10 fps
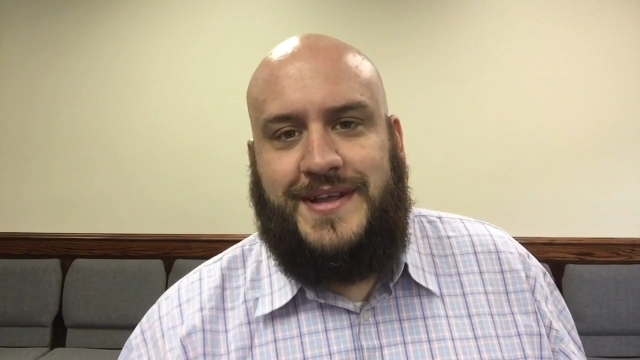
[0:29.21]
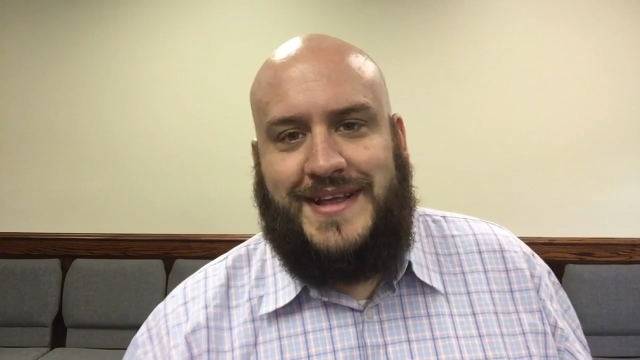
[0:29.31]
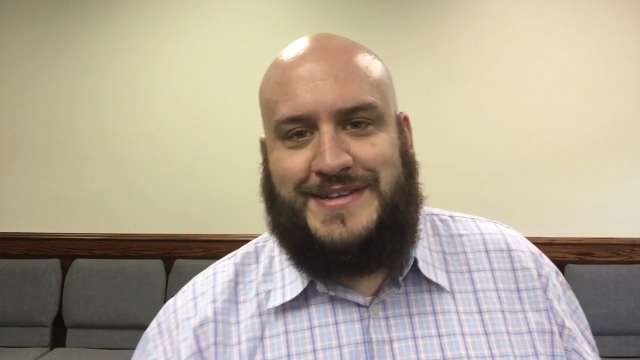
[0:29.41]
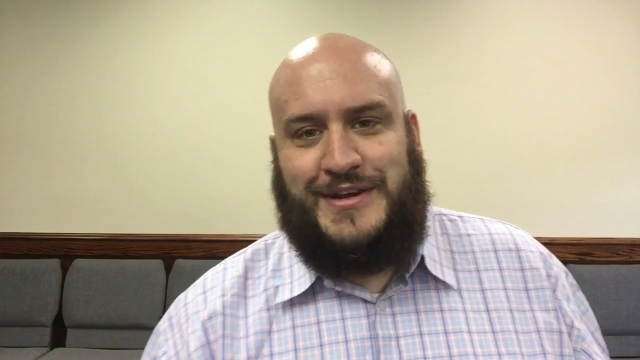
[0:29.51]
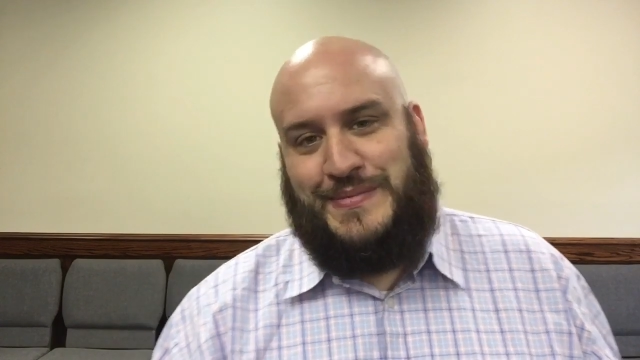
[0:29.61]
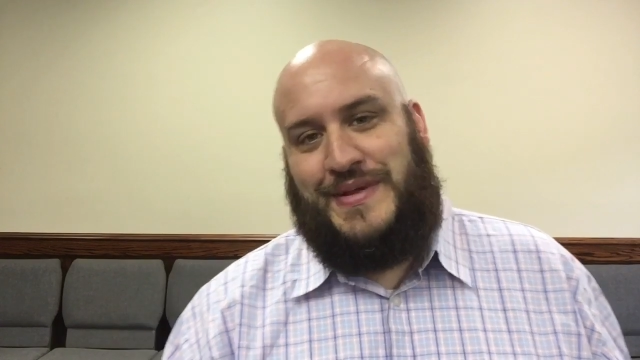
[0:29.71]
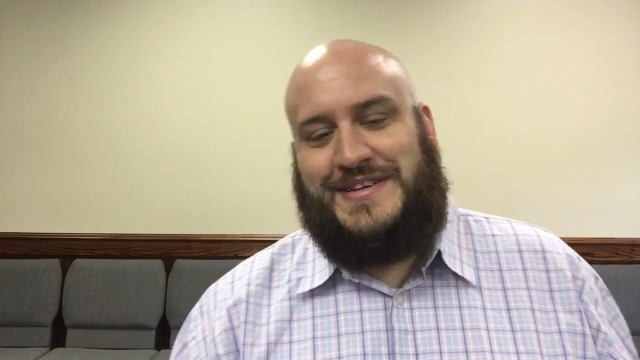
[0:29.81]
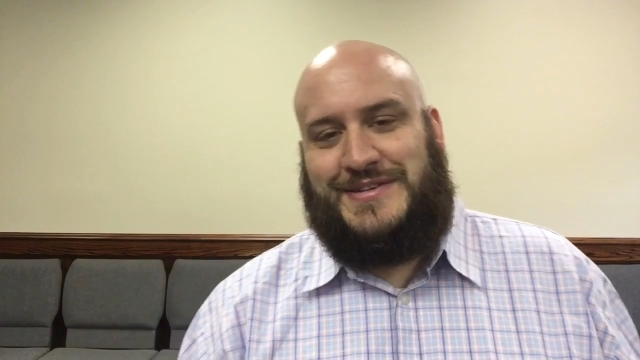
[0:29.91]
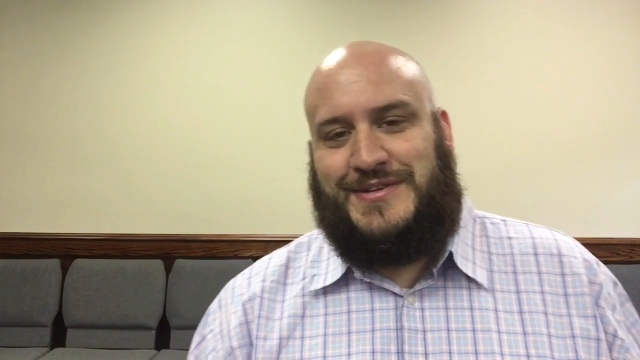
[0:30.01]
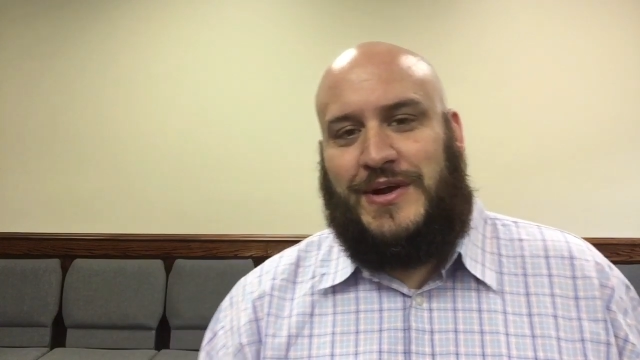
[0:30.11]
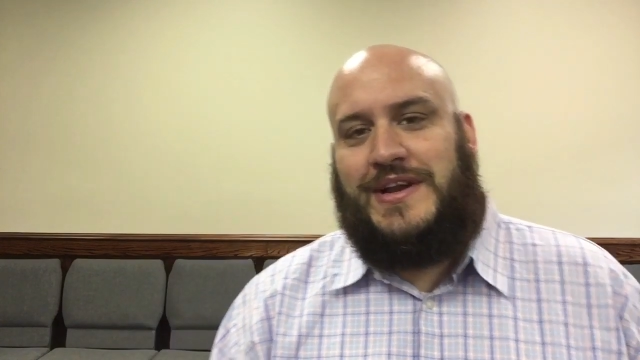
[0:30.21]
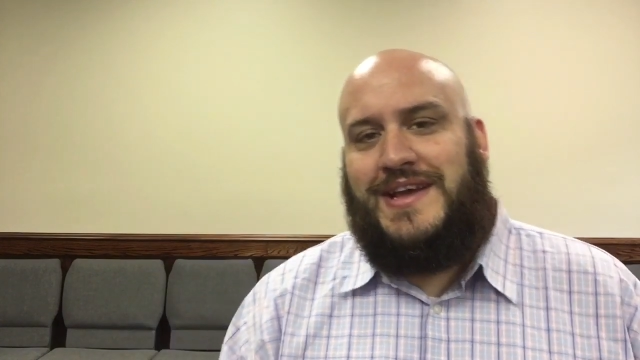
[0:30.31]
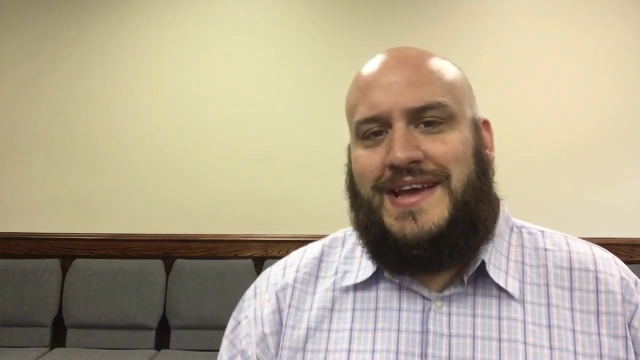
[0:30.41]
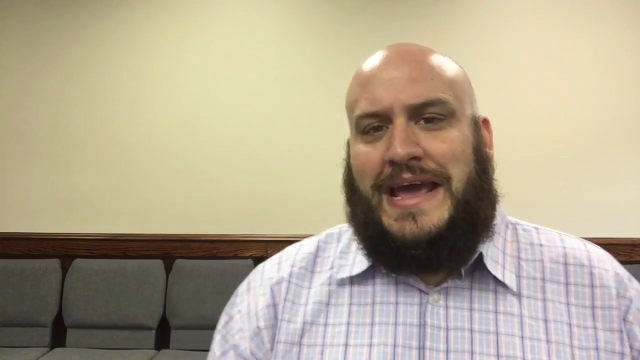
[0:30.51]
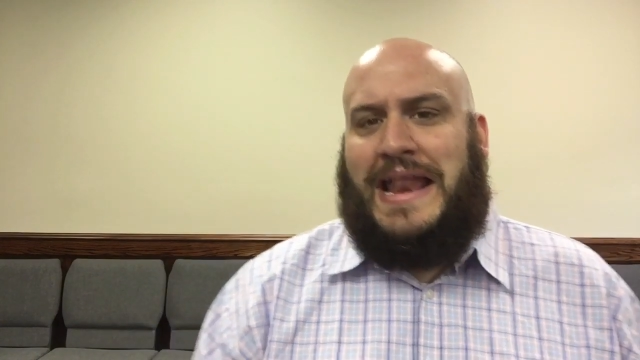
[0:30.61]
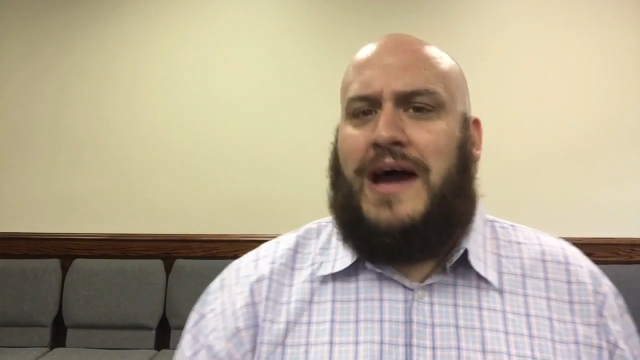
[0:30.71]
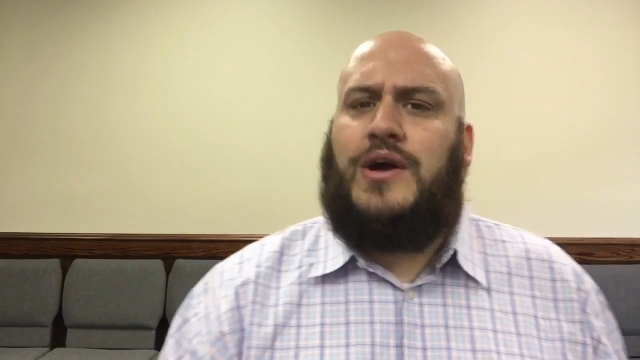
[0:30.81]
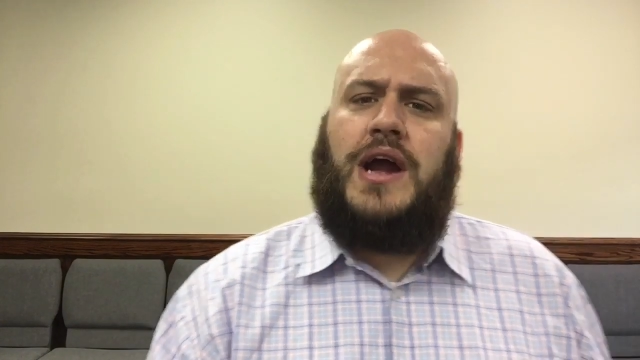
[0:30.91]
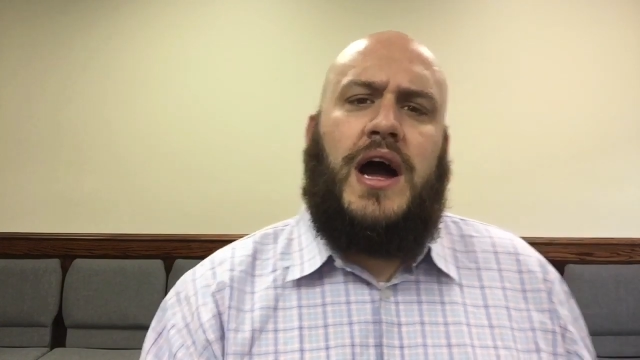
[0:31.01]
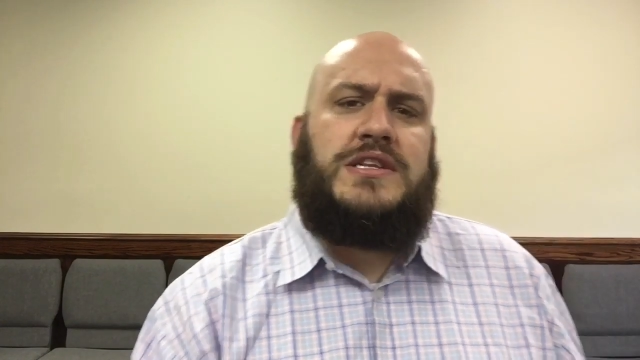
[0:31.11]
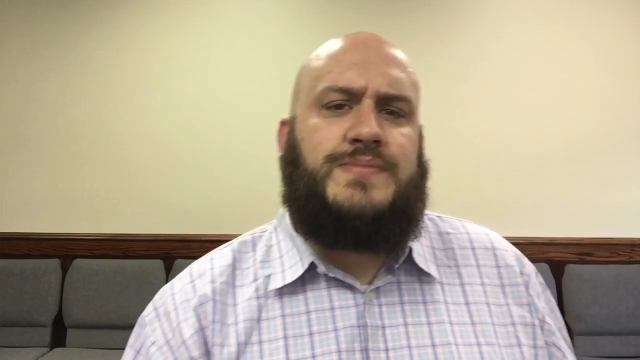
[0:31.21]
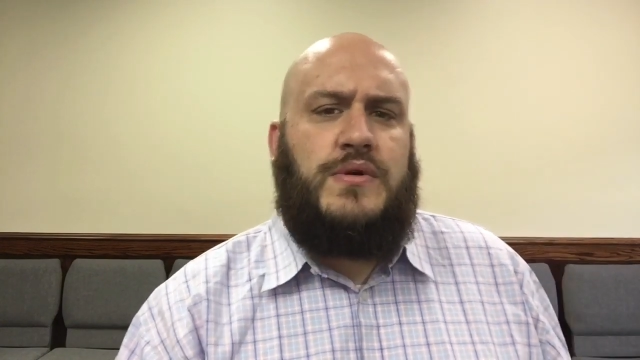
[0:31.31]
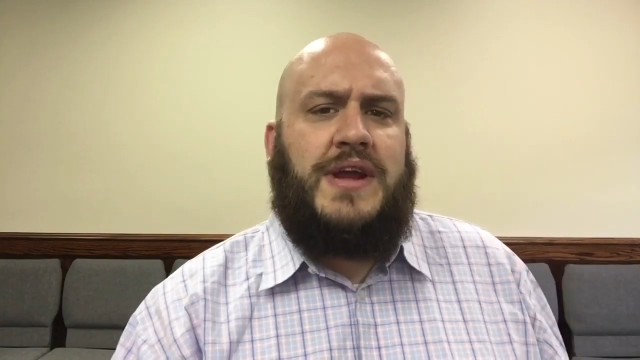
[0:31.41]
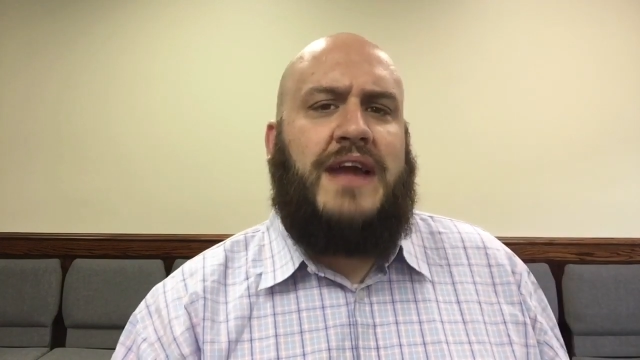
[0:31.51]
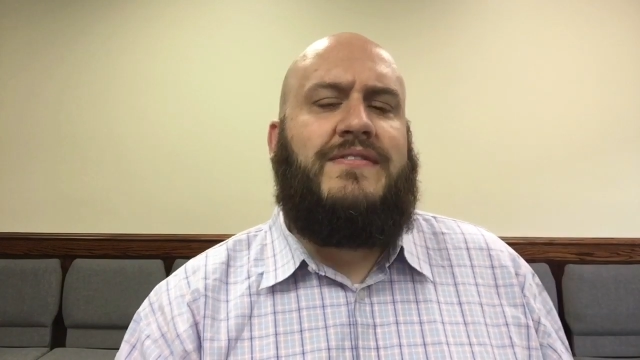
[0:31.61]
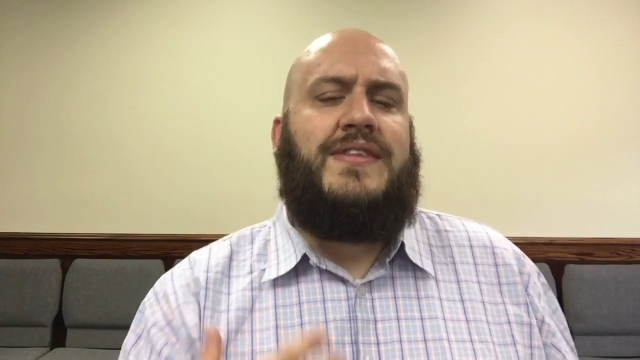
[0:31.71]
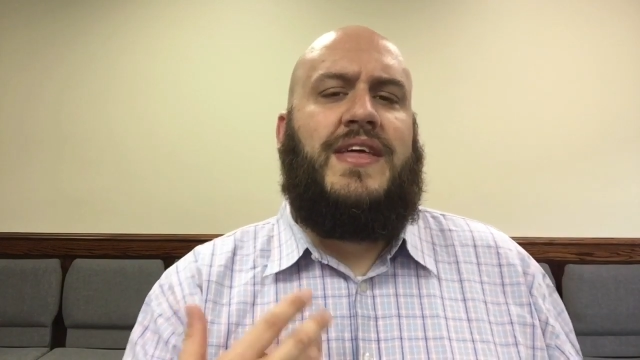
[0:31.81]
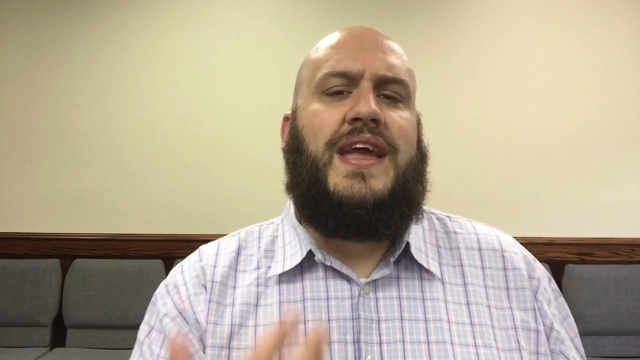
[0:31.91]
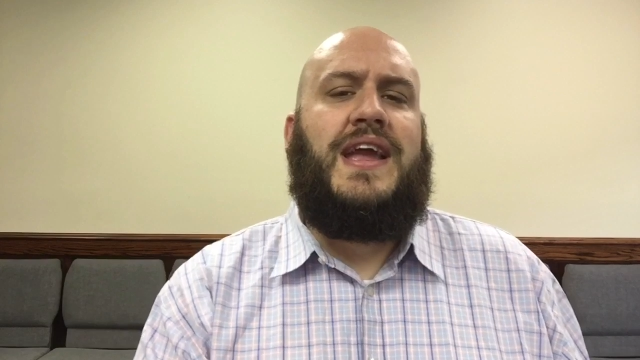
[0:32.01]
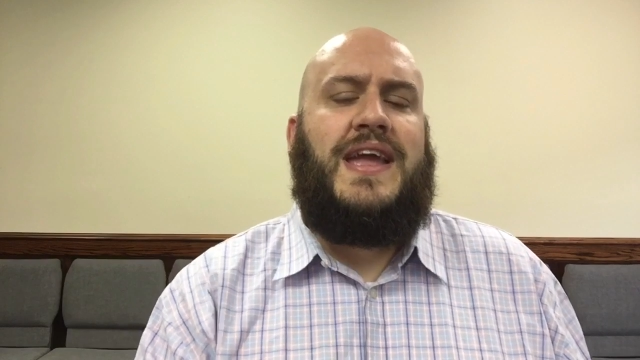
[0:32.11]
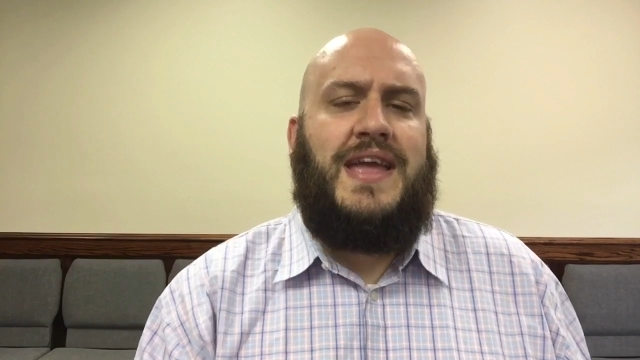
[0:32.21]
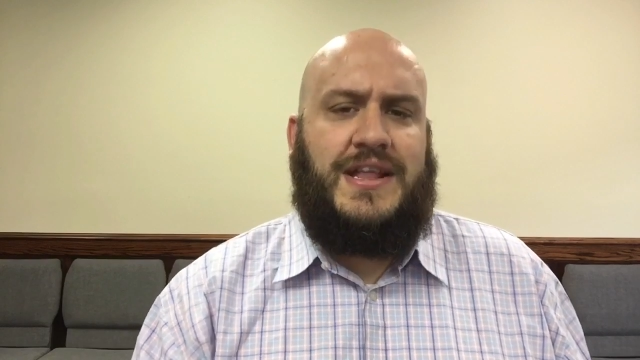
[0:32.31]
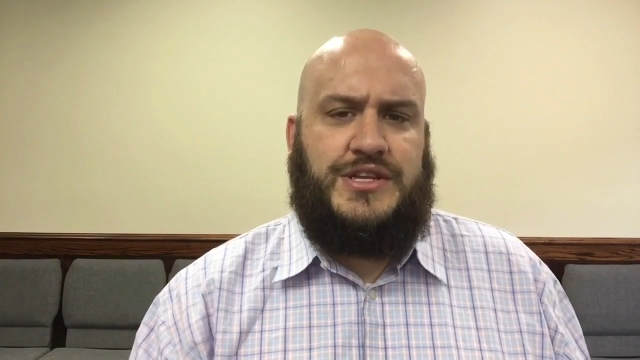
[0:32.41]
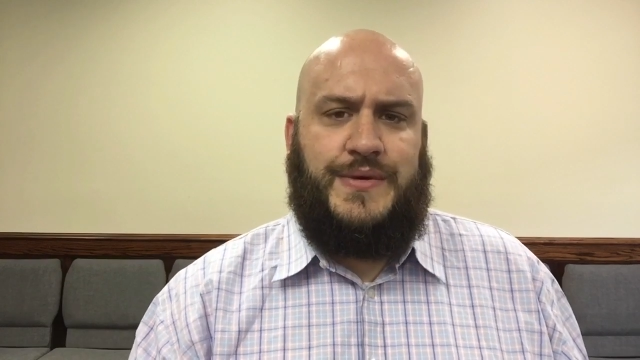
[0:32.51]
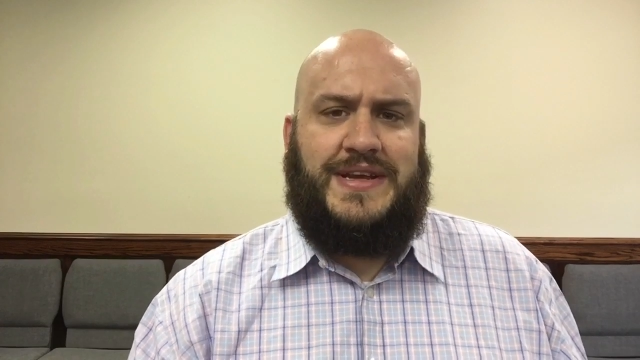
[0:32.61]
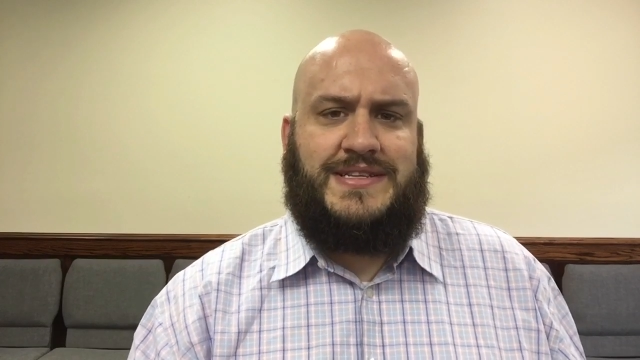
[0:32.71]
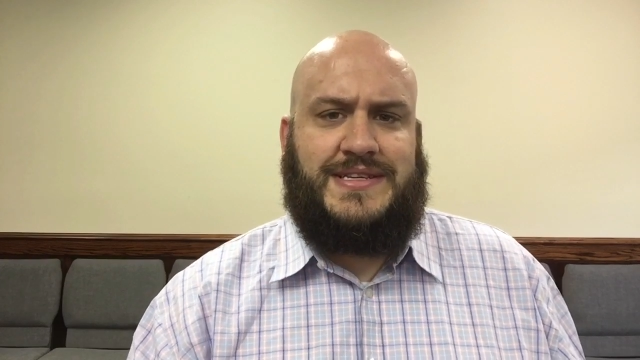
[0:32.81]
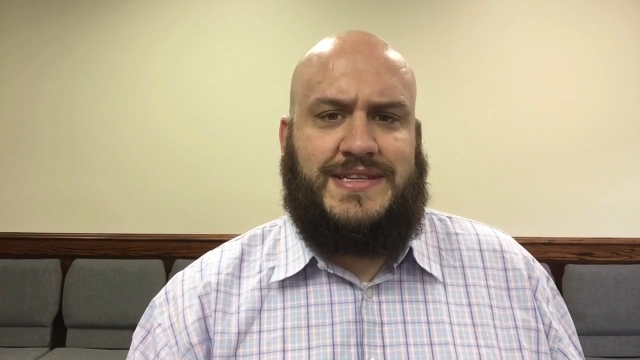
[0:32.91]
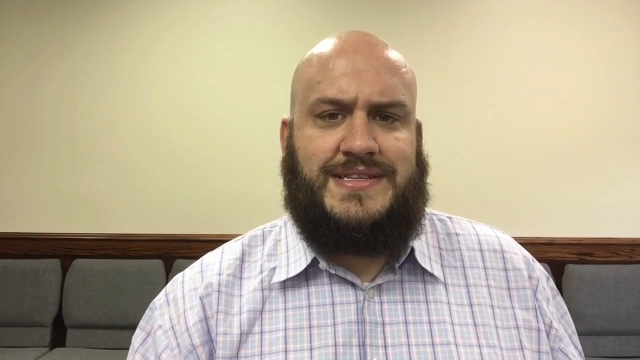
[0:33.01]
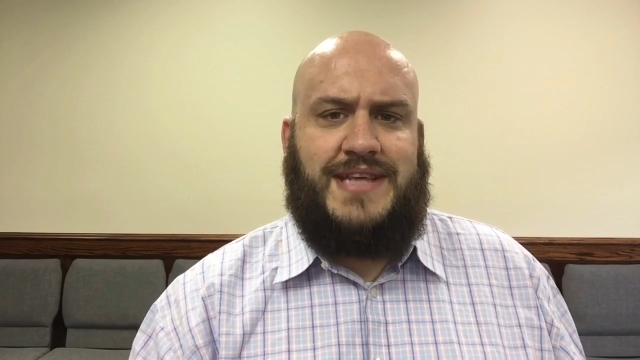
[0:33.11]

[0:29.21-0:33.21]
That's a good place to start and how God spoke everything into existence,